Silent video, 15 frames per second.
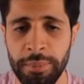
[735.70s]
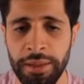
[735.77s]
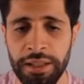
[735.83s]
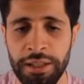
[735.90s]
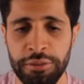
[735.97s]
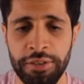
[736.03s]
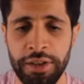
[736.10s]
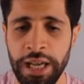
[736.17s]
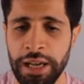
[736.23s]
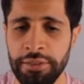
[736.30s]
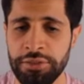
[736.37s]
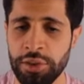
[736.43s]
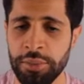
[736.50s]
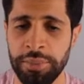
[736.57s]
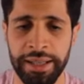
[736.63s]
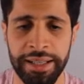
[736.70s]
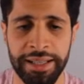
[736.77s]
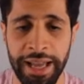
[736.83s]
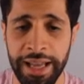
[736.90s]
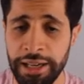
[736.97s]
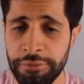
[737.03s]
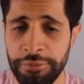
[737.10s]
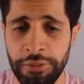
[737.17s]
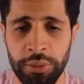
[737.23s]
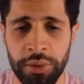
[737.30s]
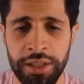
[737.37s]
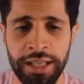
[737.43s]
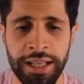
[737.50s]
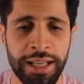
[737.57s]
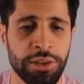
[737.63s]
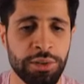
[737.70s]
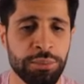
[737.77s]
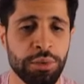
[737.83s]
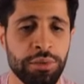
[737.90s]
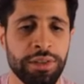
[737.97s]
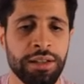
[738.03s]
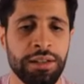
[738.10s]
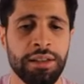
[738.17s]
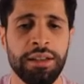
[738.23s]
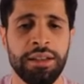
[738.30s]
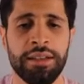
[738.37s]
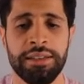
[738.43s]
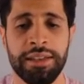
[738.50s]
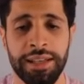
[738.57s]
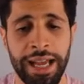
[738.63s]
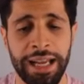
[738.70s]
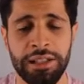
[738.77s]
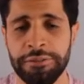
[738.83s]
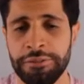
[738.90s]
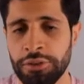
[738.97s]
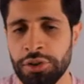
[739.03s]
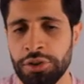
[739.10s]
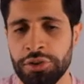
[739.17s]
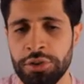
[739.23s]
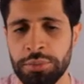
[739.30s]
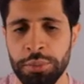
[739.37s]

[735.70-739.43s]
e5, so you play knight f3. Again, you're moving the knight first,